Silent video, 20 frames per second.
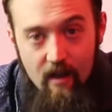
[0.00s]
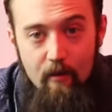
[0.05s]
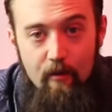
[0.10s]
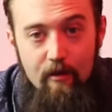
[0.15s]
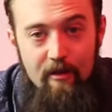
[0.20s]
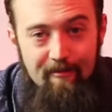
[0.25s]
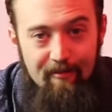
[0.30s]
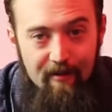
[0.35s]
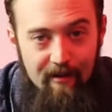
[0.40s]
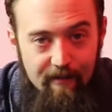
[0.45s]

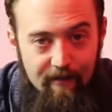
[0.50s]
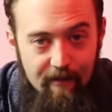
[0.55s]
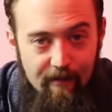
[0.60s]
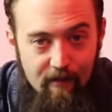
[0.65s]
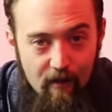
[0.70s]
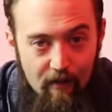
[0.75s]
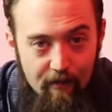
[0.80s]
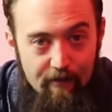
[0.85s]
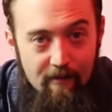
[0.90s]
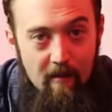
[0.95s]
which brings us
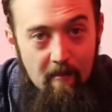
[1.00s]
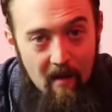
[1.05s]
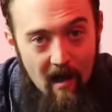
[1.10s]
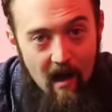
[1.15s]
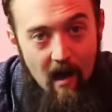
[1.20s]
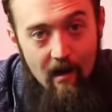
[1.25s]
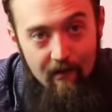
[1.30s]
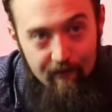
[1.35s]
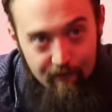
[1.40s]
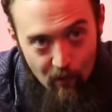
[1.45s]
on to
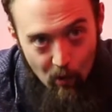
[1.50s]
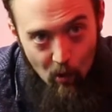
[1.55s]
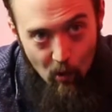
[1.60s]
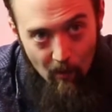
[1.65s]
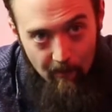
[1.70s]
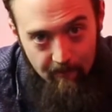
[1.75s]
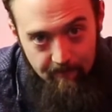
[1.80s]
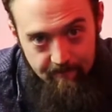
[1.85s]
part 4.